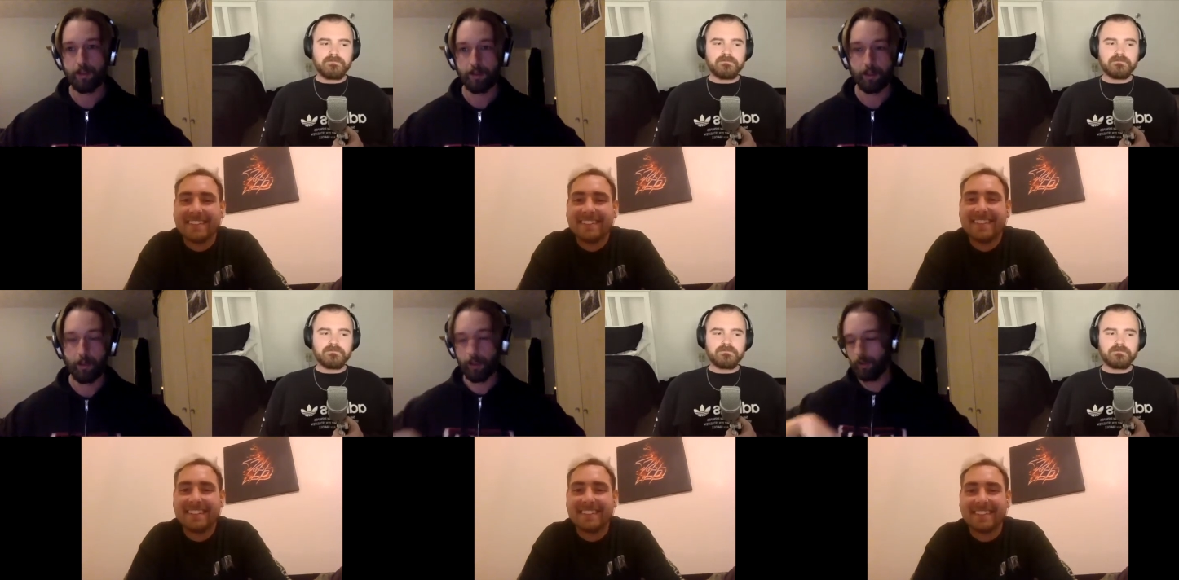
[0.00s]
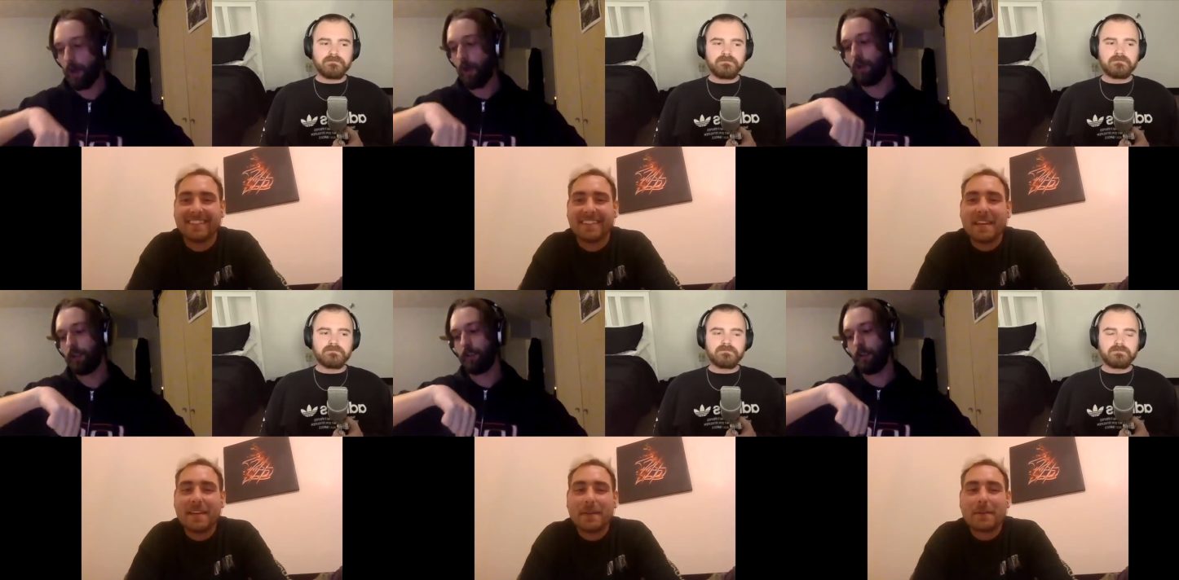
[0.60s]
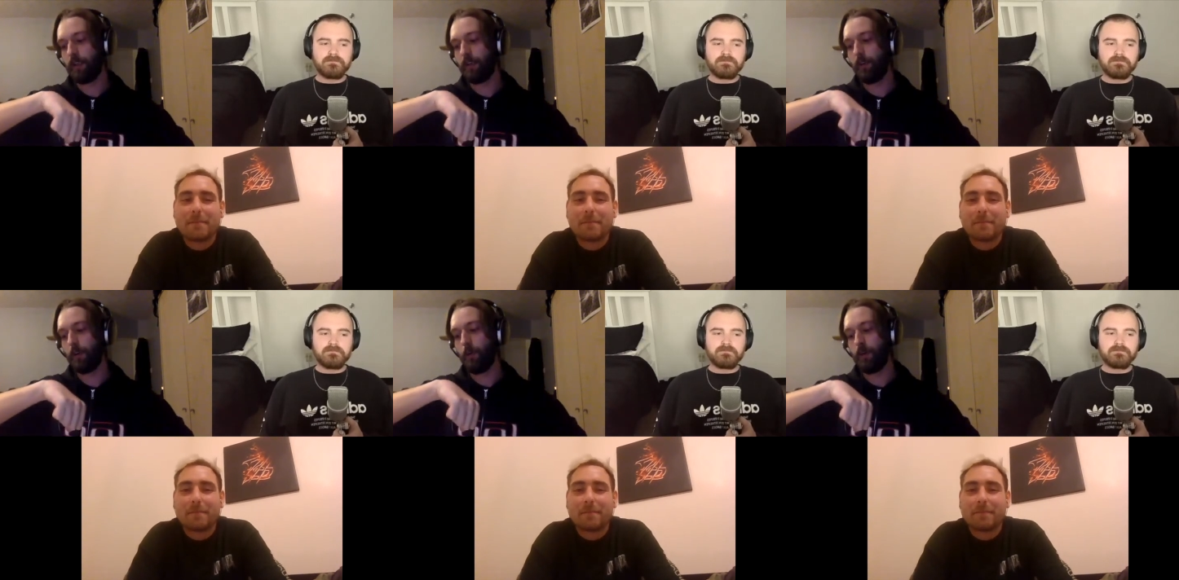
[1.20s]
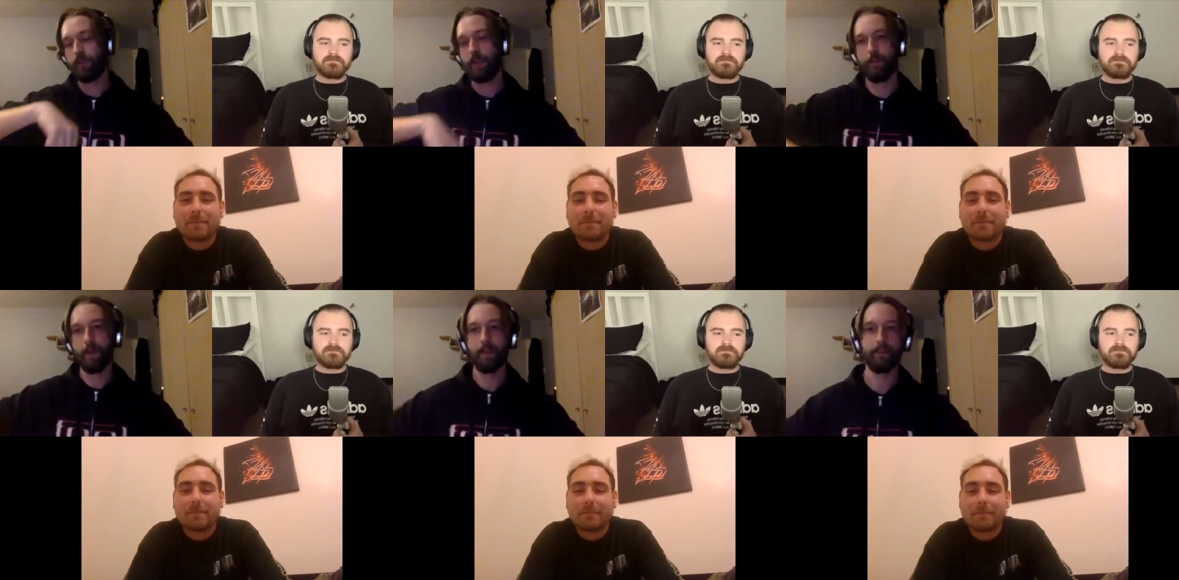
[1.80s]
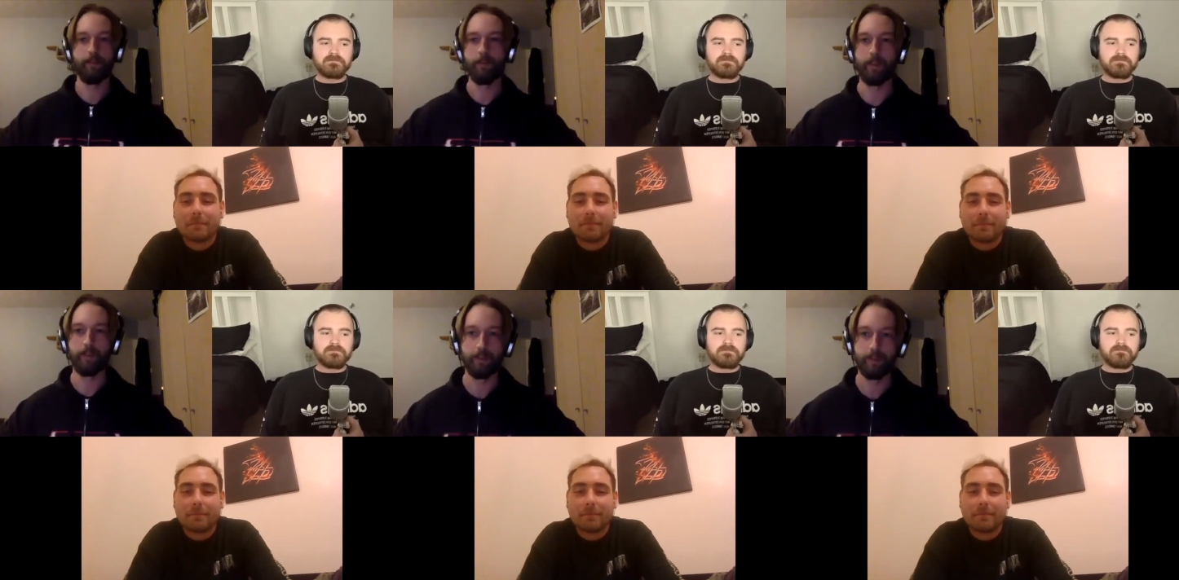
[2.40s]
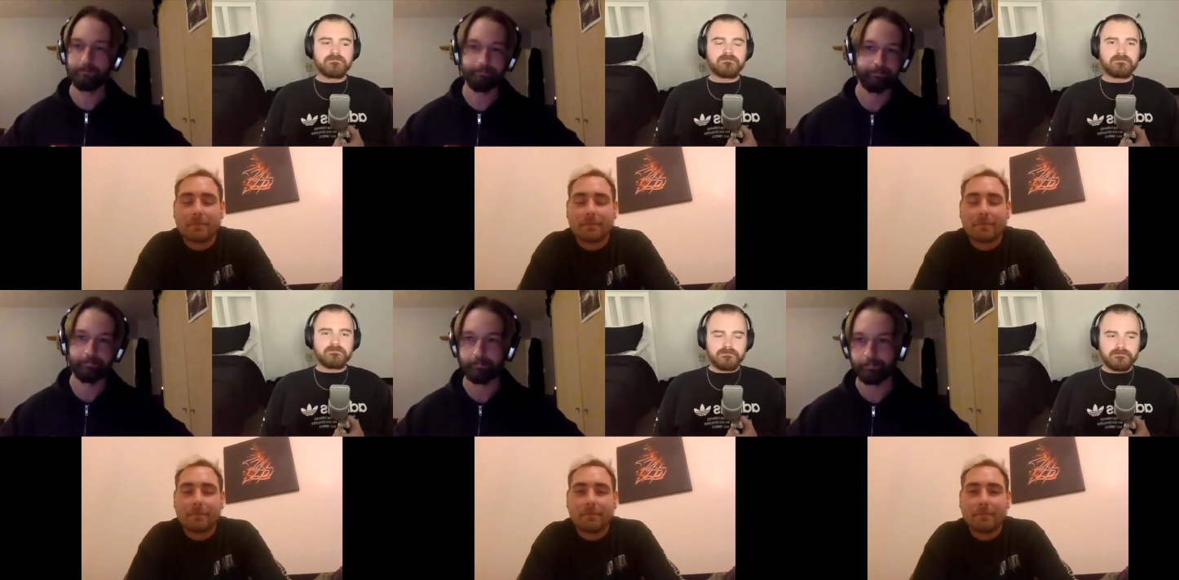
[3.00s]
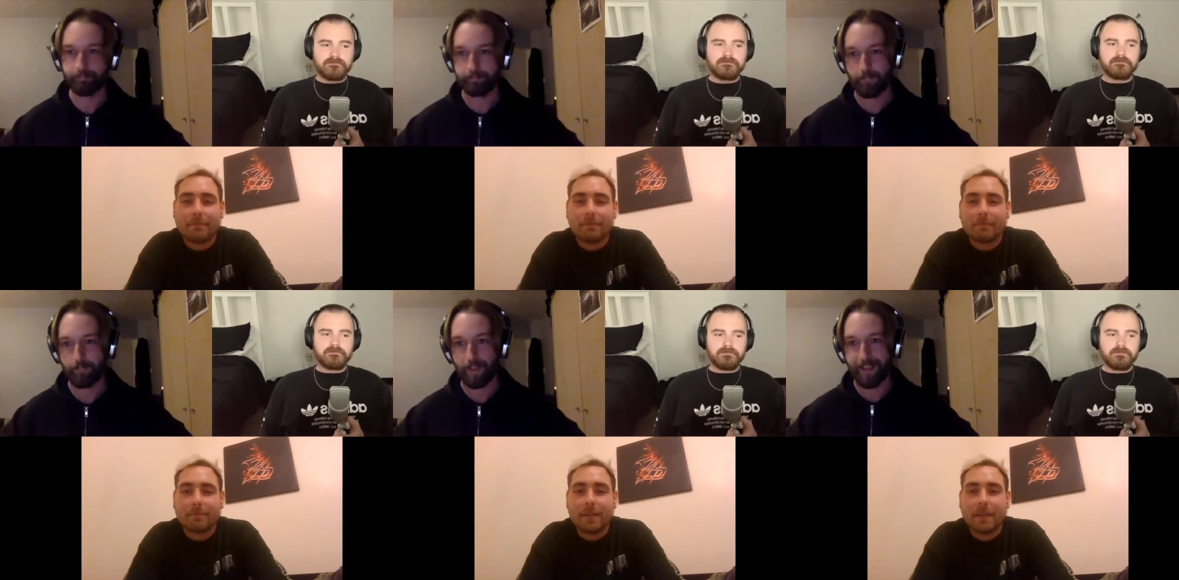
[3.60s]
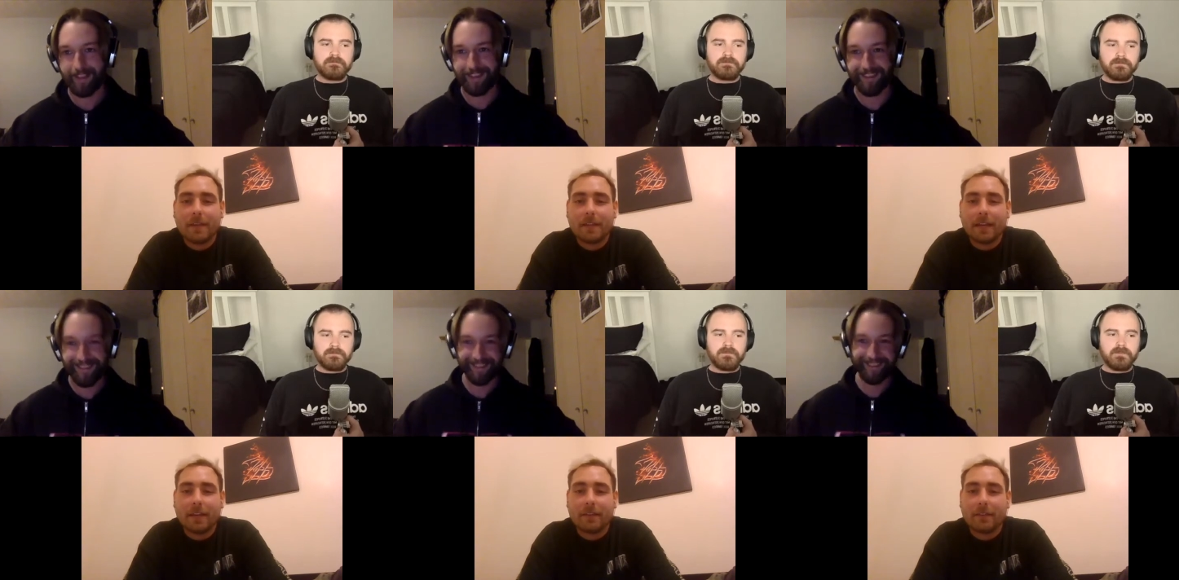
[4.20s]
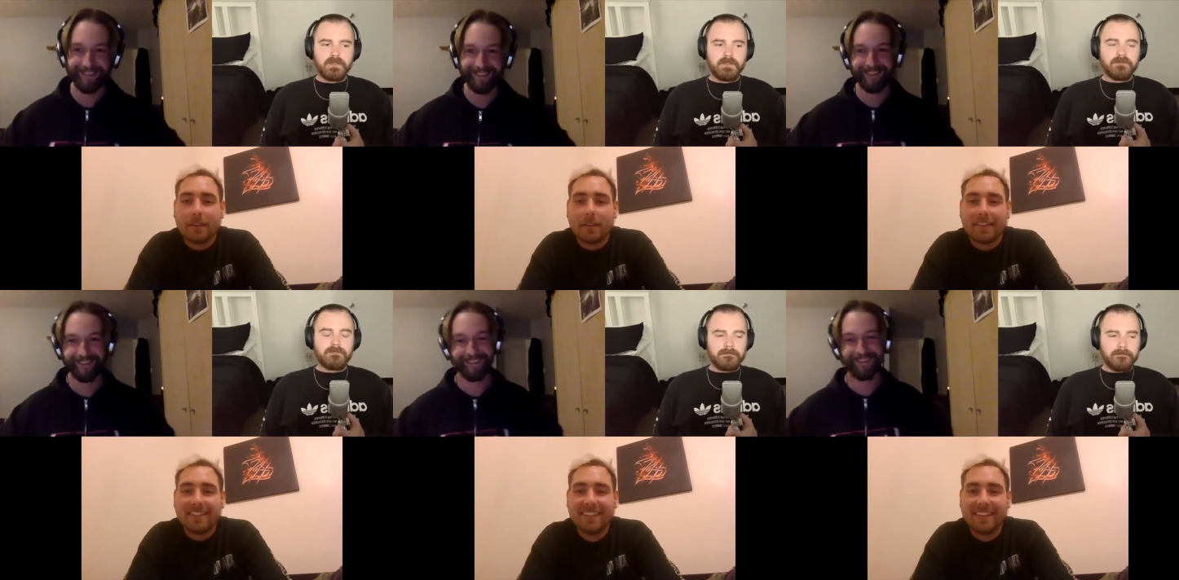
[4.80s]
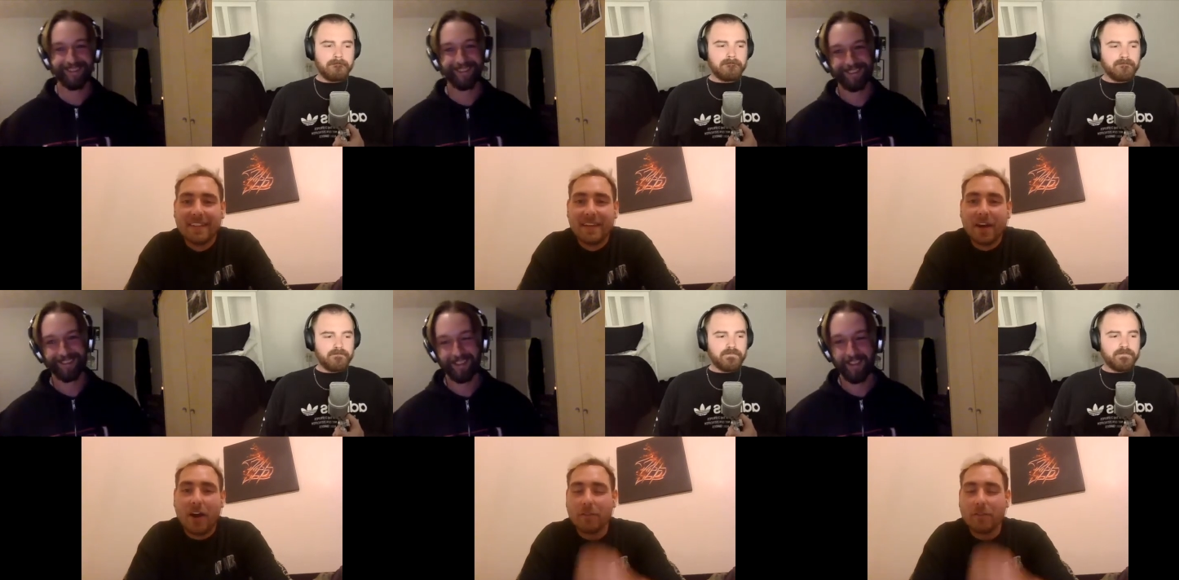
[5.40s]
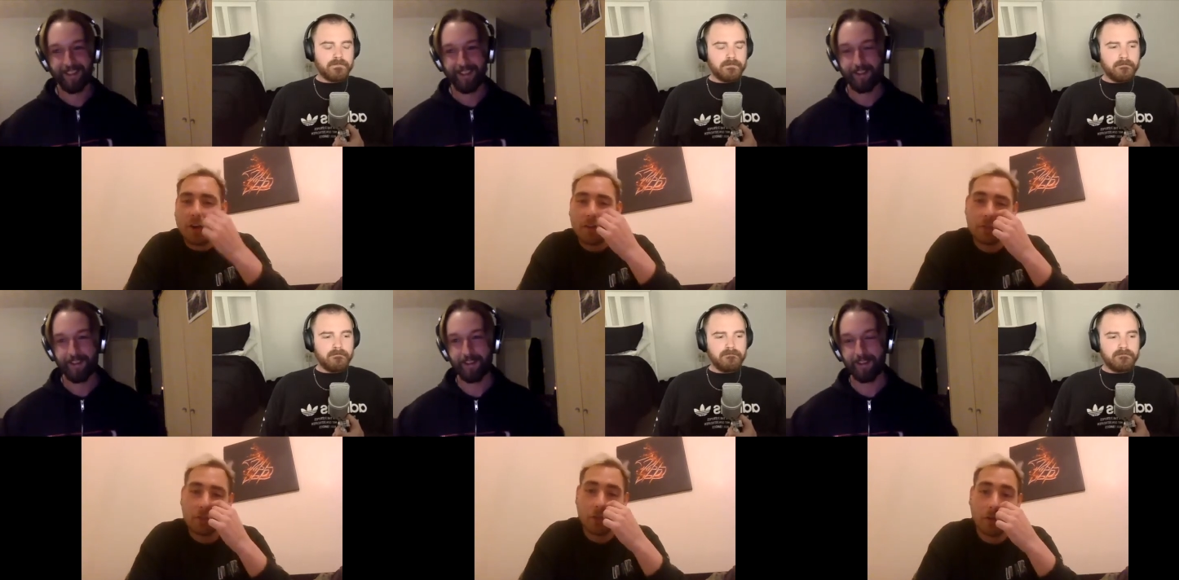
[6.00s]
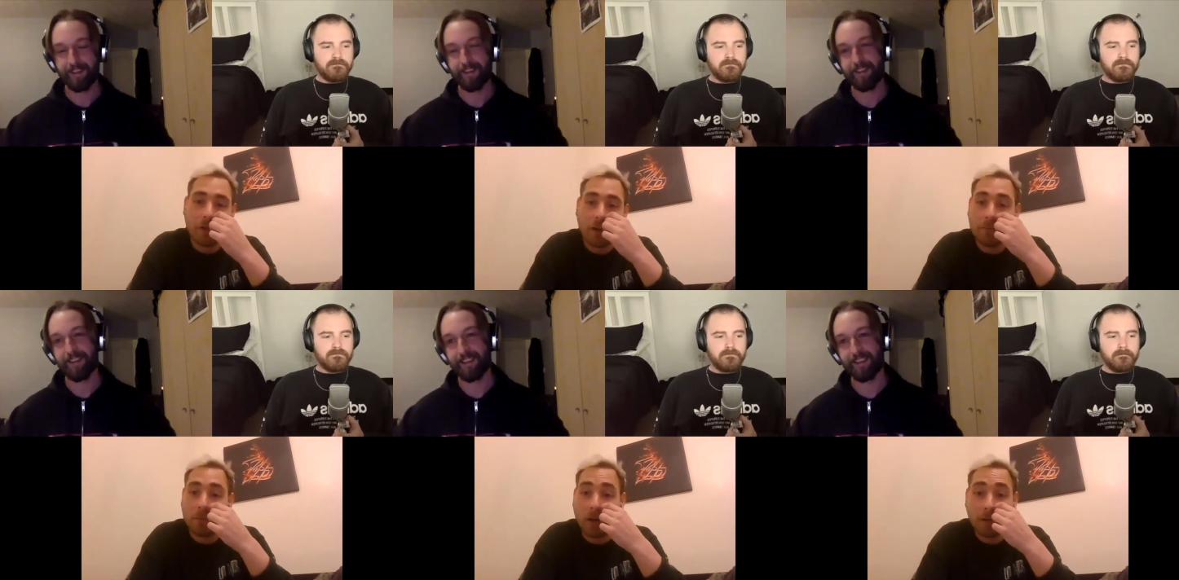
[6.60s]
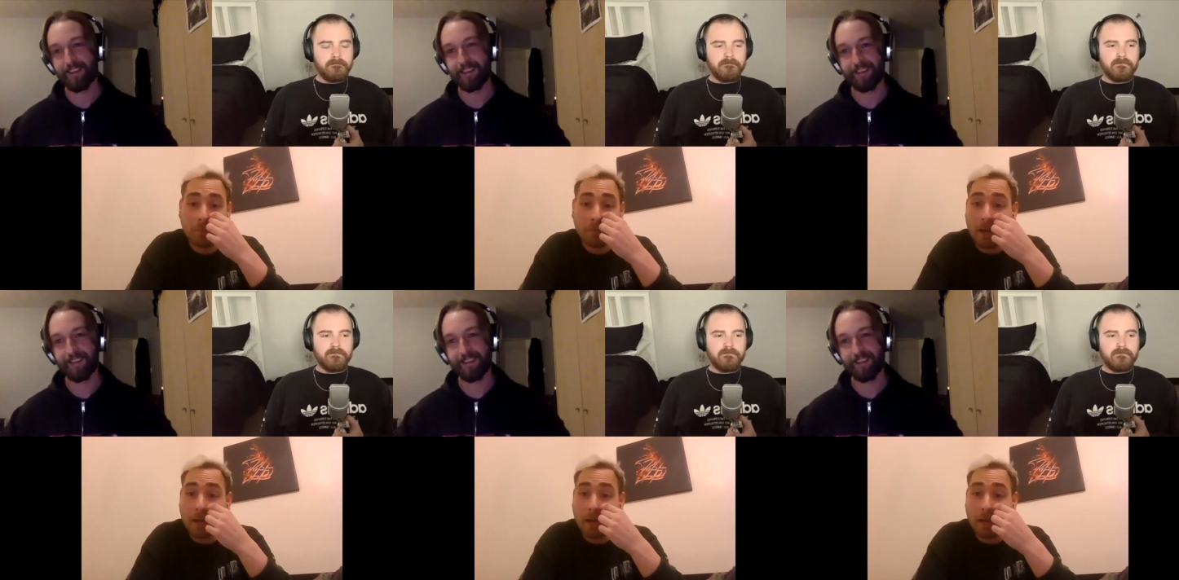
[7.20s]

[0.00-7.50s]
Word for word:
Speaker 1: and going, "Oh, I, I could have got to watch that band." Never mind.
Speaker 2: Mm. Yeah, I, I for sure, I'm I'm